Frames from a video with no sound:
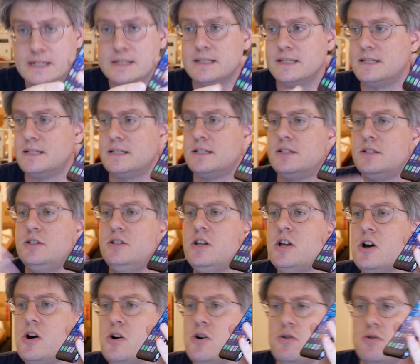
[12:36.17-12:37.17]
This is
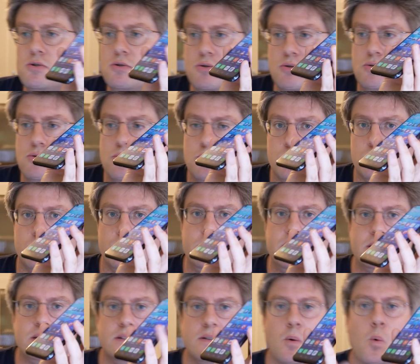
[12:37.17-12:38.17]
no
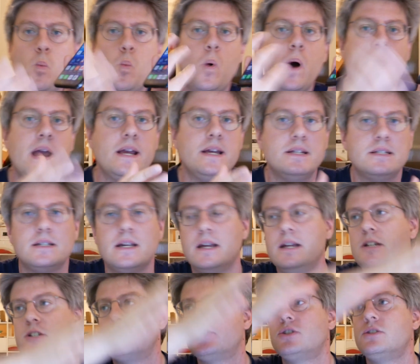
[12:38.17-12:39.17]
reason why they